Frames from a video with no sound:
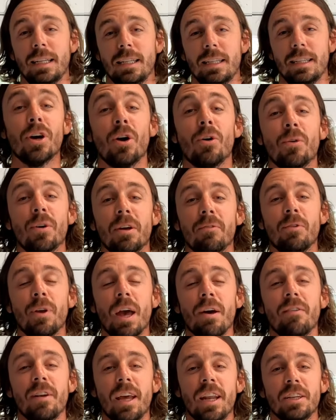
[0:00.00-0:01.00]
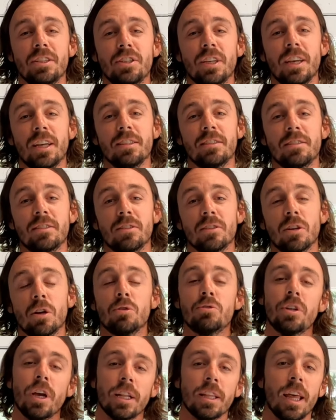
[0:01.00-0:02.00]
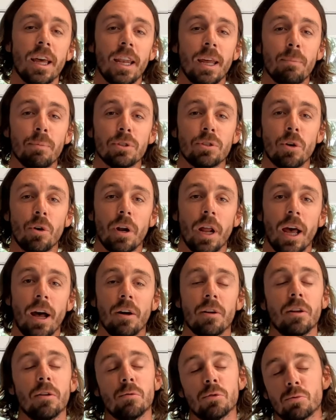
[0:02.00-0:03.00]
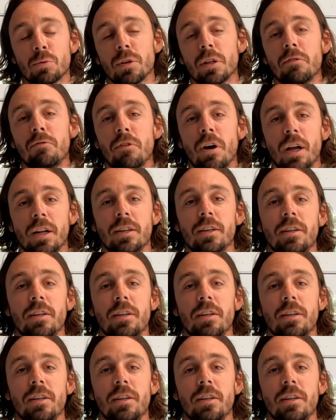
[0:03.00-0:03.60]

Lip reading: So if you haven't had a chance, go check that episode out. It was really fun.